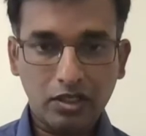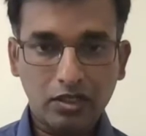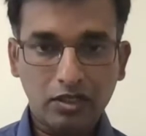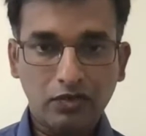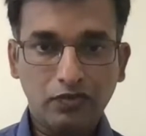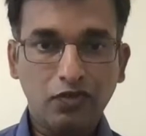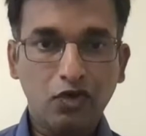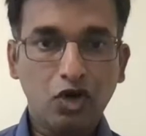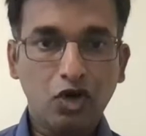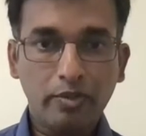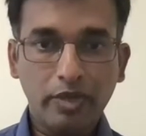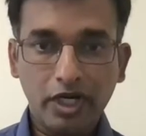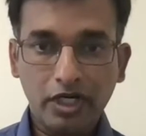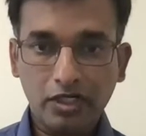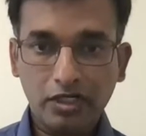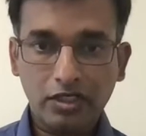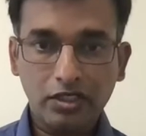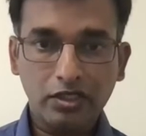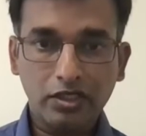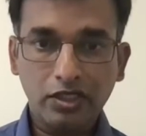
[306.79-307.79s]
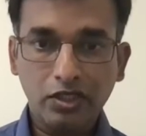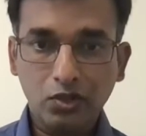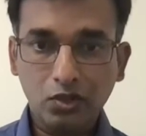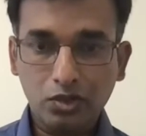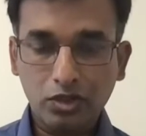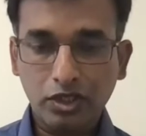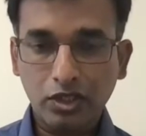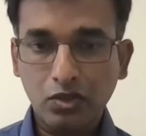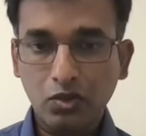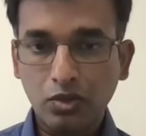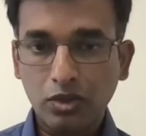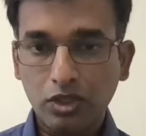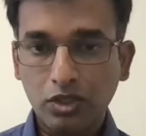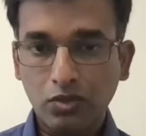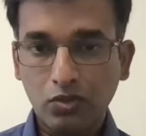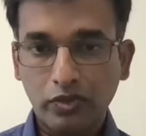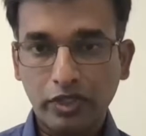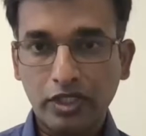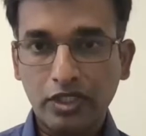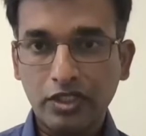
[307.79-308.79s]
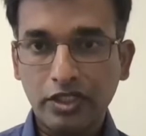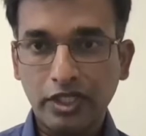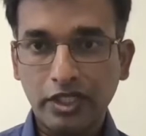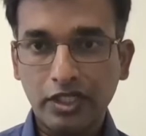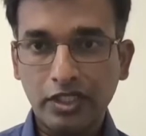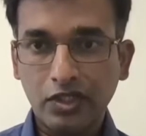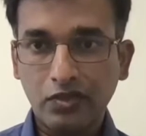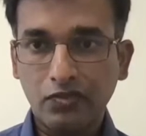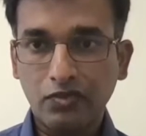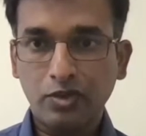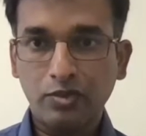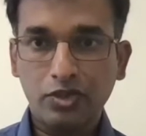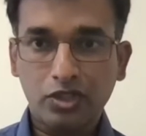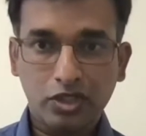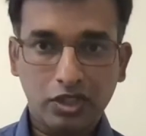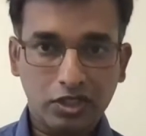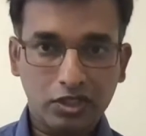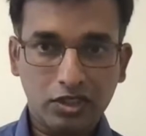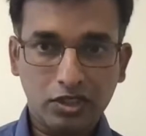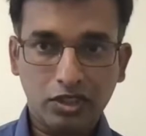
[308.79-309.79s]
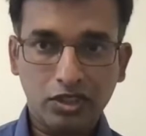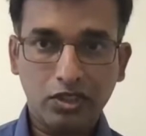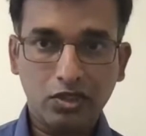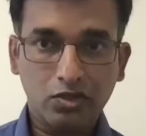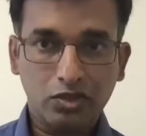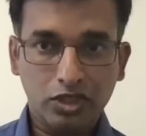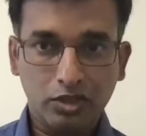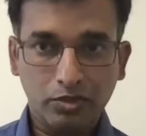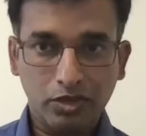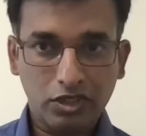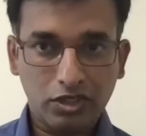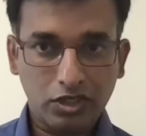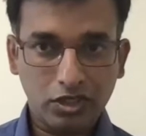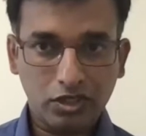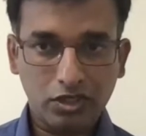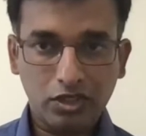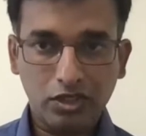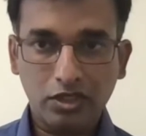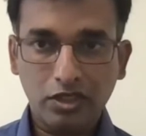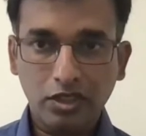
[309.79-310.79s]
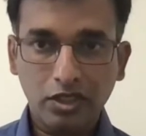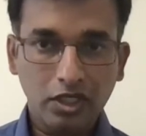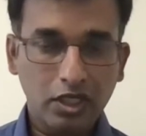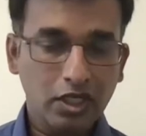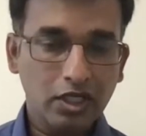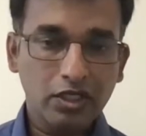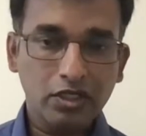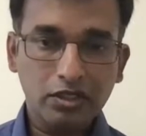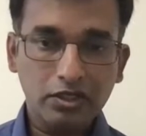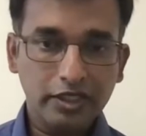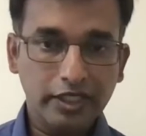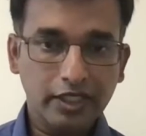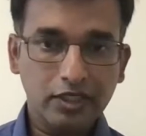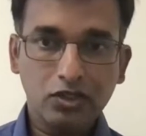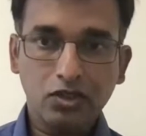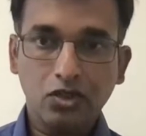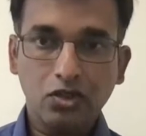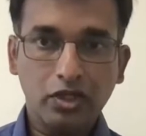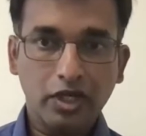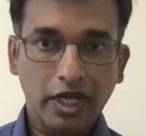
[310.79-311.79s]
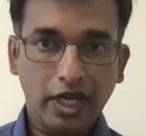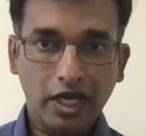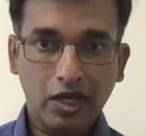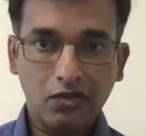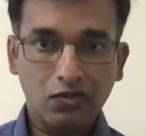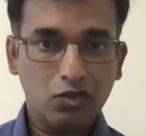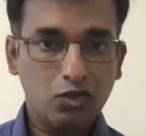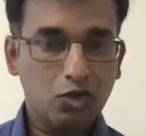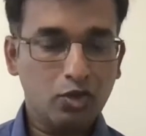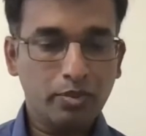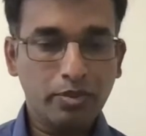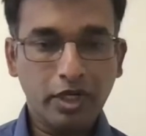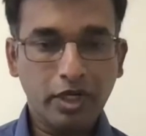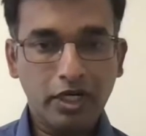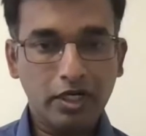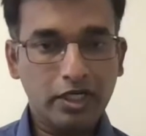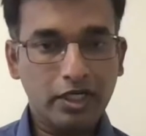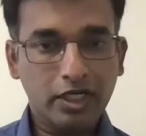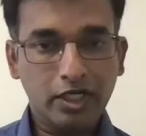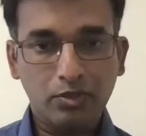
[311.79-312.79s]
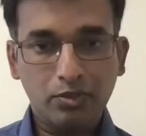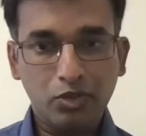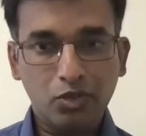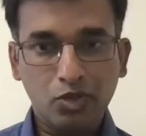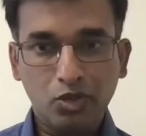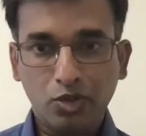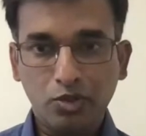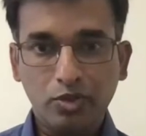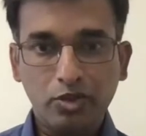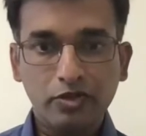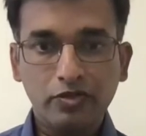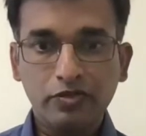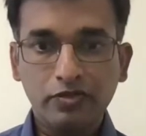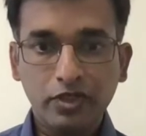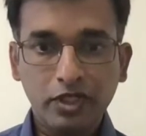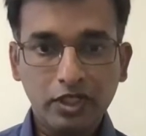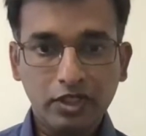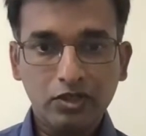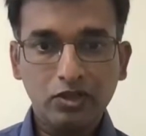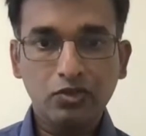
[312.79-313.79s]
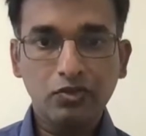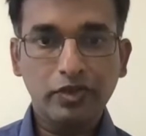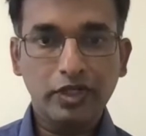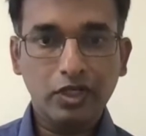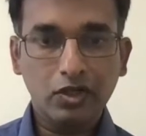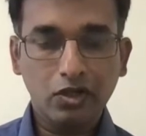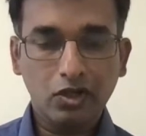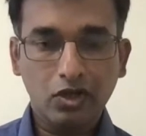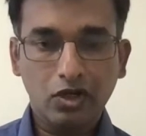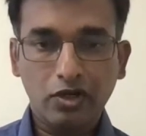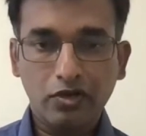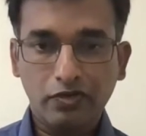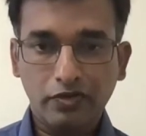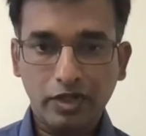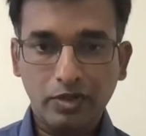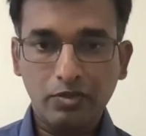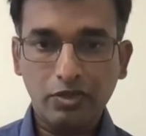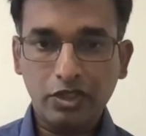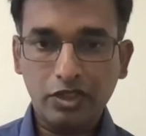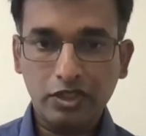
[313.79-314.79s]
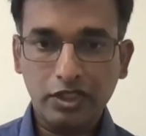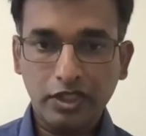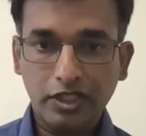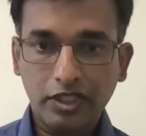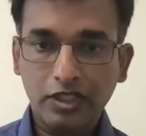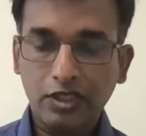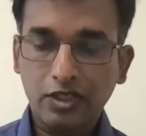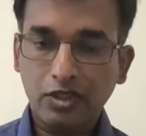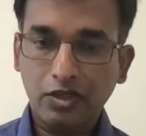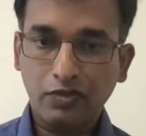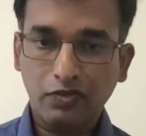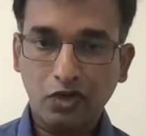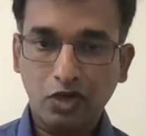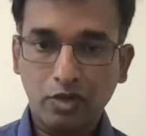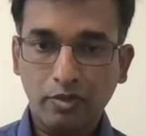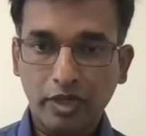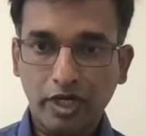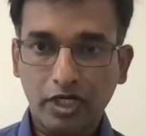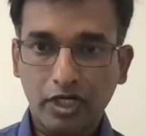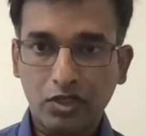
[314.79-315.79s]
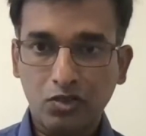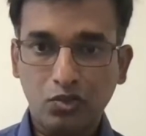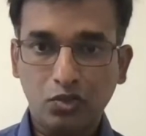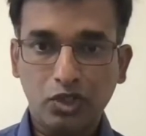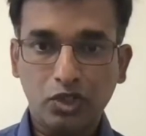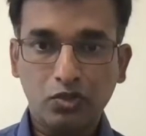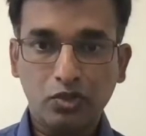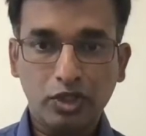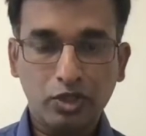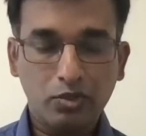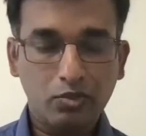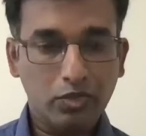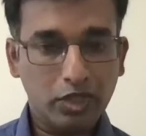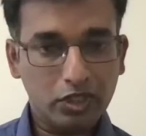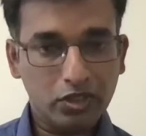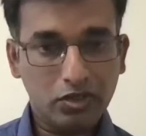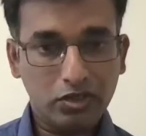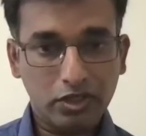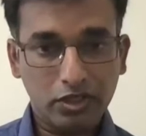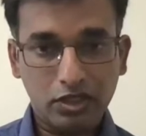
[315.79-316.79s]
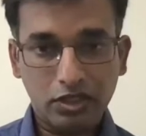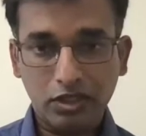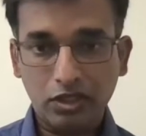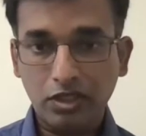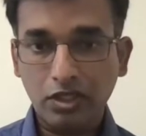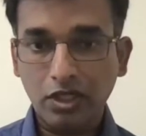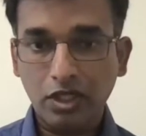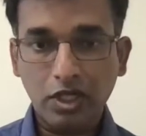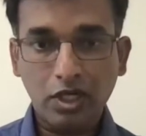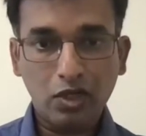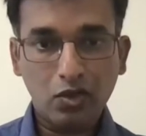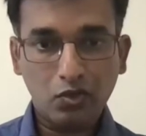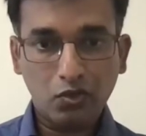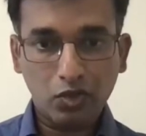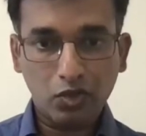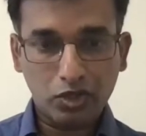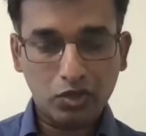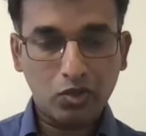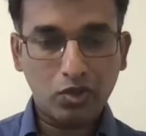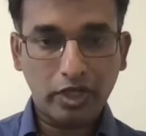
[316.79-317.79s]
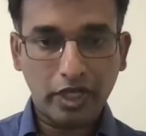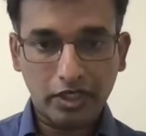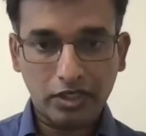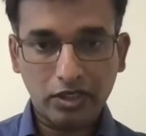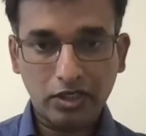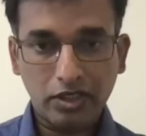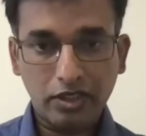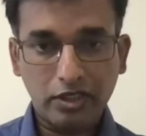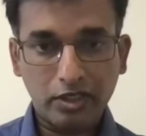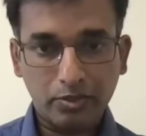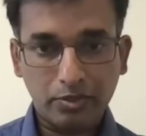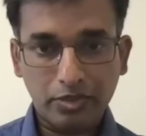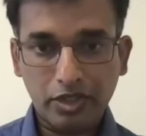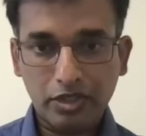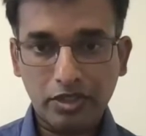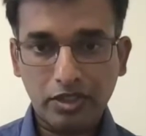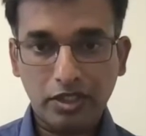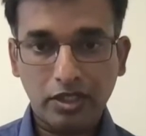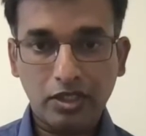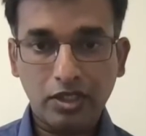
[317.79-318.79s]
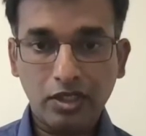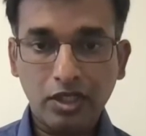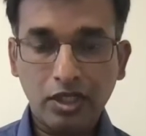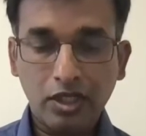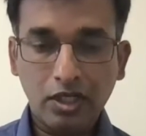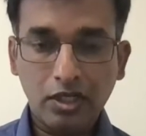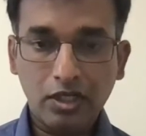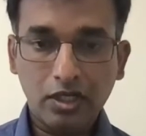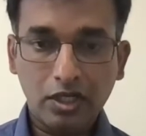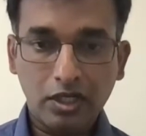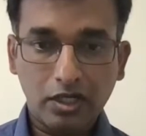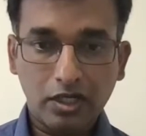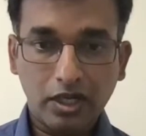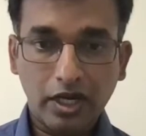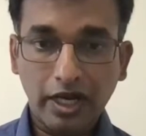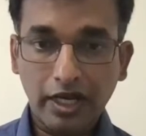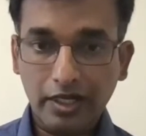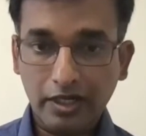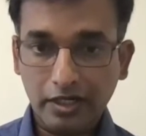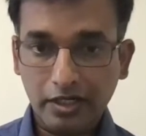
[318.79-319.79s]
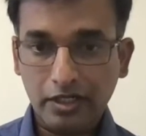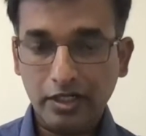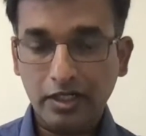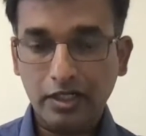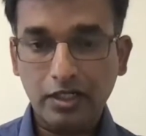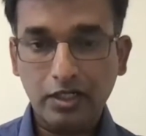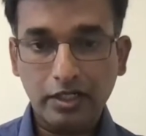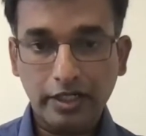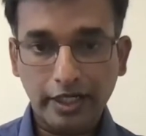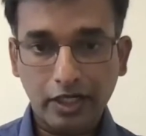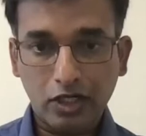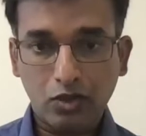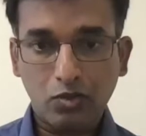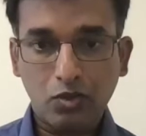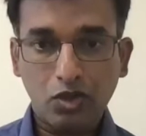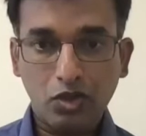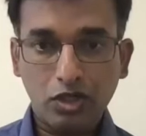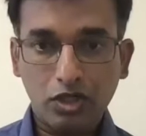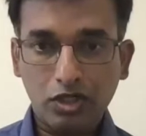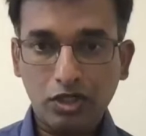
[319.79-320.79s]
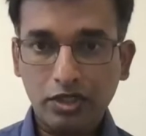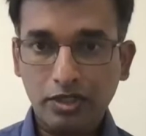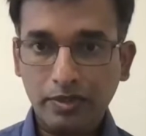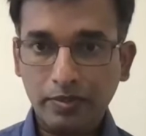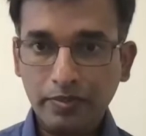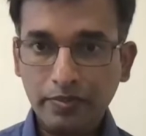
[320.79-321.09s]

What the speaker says: The formats in the NoSQL were changing from structured to semi-structured, JSON, Avro, Parquet, Protobuf. There were a lot of emerging formats which were much richer, which could actually represent hierarchical data models.